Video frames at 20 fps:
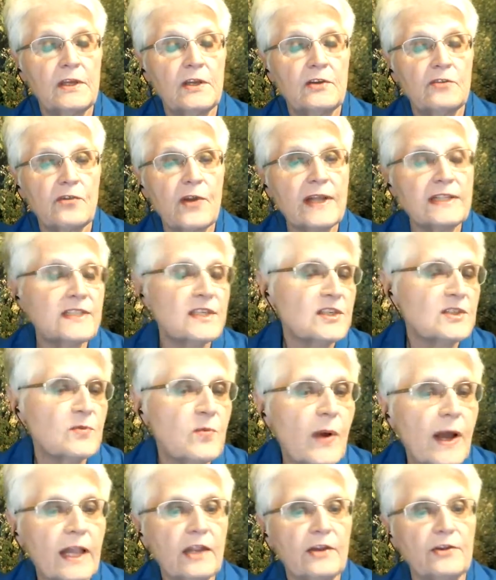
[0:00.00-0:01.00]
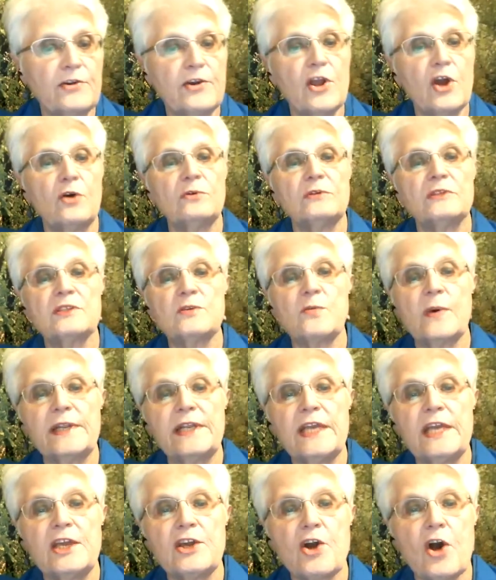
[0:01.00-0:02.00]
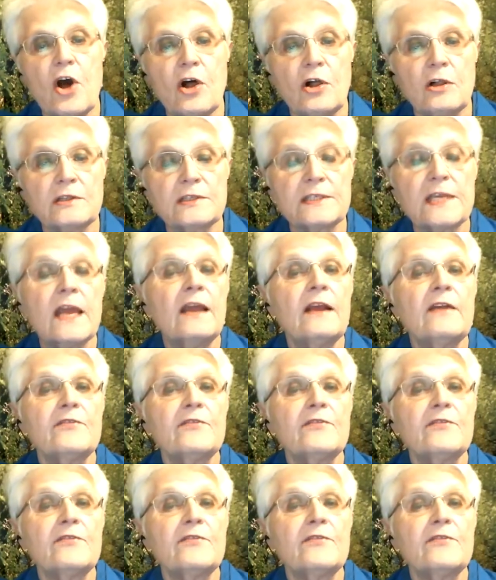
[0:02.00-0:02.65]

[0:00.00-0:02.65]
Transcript: Francis Weller notes what he calls